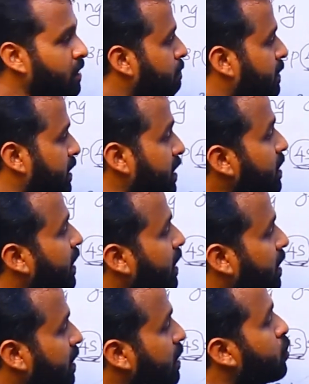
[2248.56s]
But
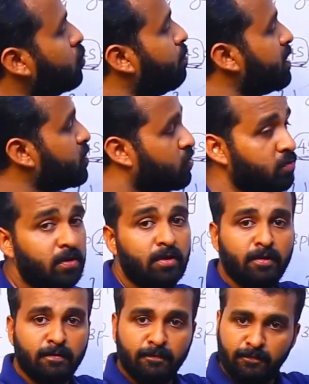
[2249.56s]
here 2 plus 2,
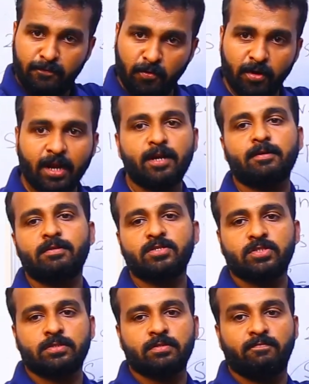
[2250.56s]
4
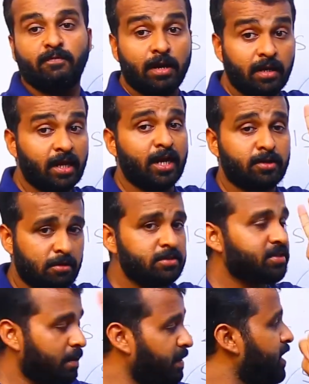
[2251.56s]
electrons, 1
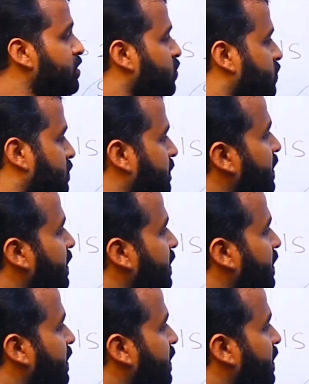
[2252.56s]
electrons remains.